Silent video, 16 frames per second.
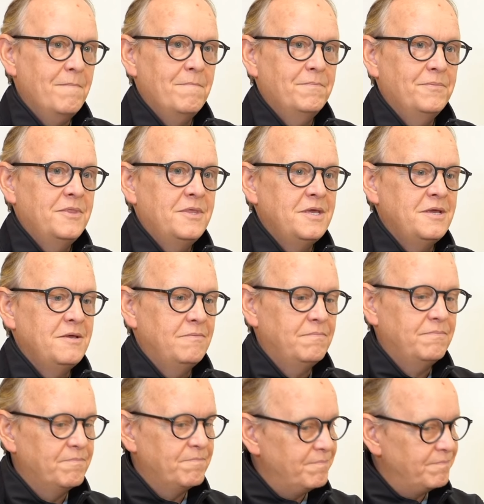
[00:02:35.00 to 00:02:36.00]
the
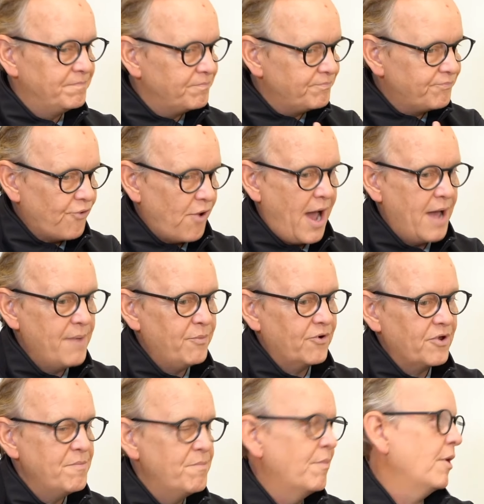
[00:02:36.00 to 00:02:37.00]

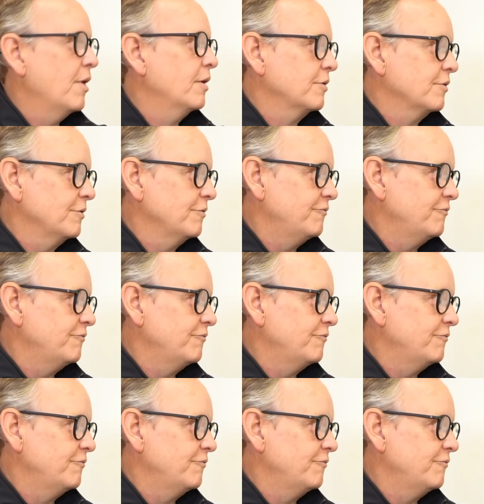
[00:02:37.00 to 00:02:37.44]
primary marker